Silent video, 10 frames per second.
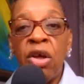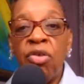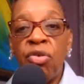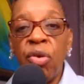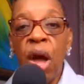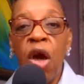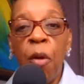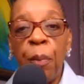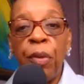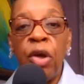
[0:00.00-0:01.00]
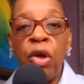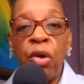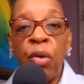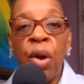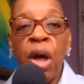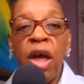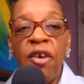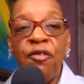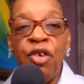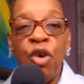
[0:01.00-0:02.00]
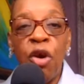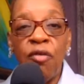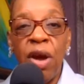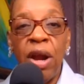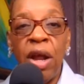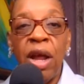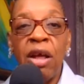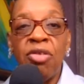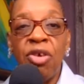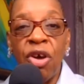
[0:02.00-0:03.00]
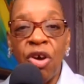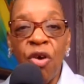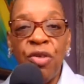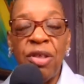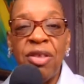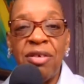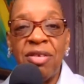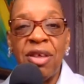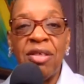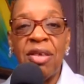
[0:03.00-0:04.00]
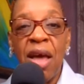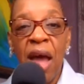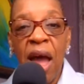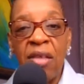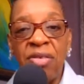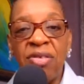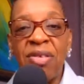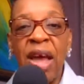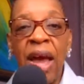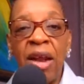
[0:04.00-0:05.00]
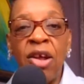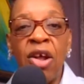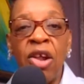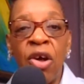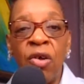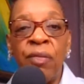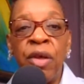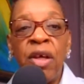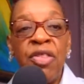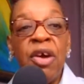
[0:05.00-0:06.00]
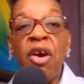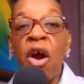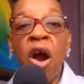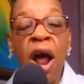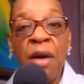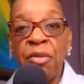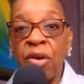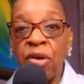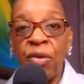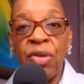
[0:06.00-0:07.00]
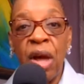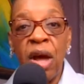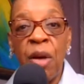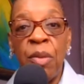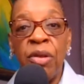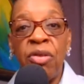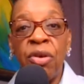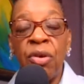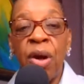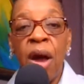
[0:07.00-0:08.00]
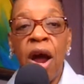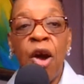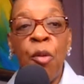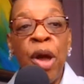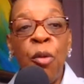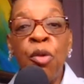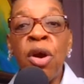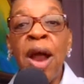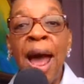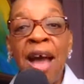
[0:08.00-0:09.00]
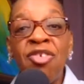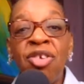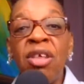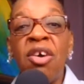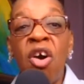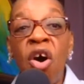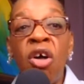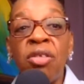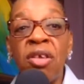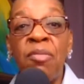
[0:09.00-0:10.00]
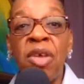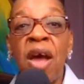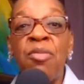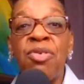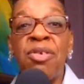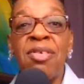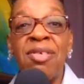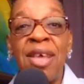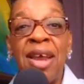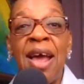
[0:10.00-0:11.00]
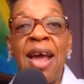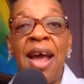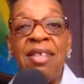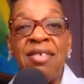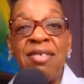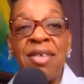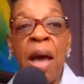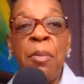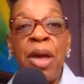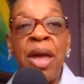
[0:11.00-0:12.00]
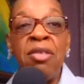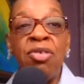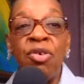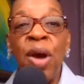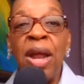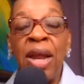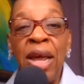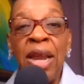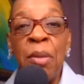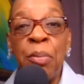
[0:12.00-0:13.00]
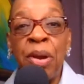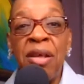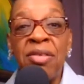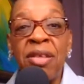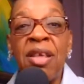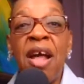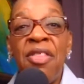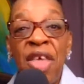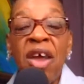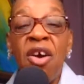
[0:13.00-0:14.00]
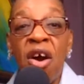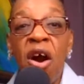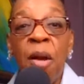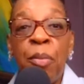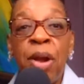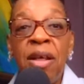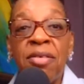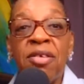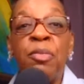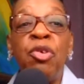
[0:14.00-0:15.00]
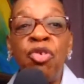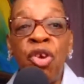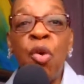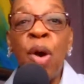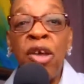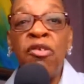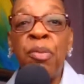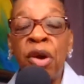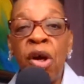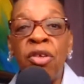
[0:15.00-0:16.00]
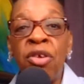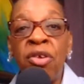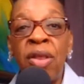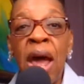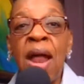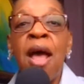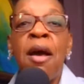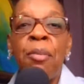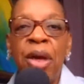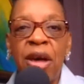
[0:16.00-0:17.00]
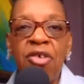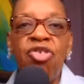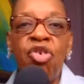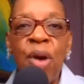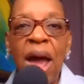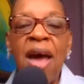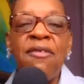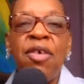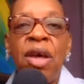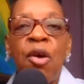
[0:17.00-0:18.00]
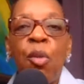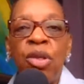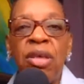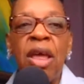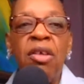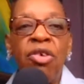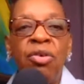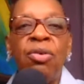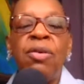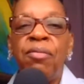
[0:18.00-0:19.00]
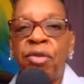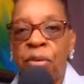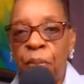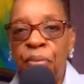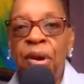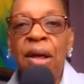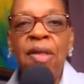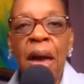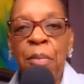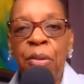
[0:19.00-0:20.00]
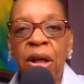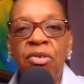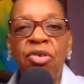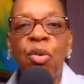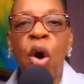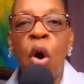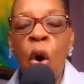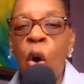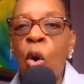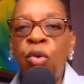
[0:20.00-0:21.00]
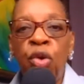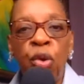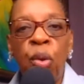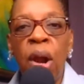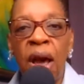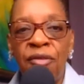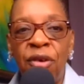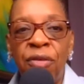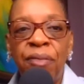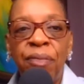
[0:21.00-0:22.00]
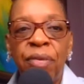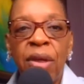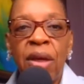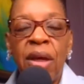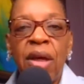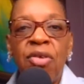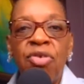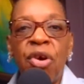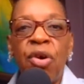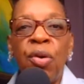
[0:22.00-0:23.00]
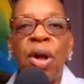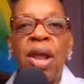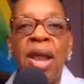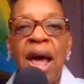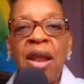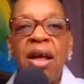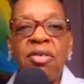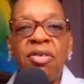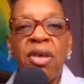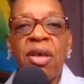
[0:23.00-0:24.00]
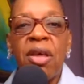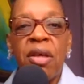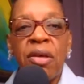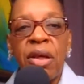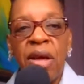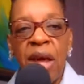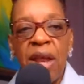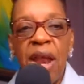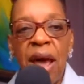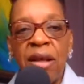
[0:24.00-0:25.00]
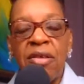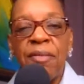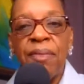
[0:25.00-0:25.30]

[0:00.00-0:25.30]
to help you if you're ready to go the distance and stand alone. There are obstacles that come into our way. We're actually called sometimes to sit and step into and lead in places that are hard places. But you know why you've been called to do that? Because you have what's in you to bring that place to a whole new level. So let us connect.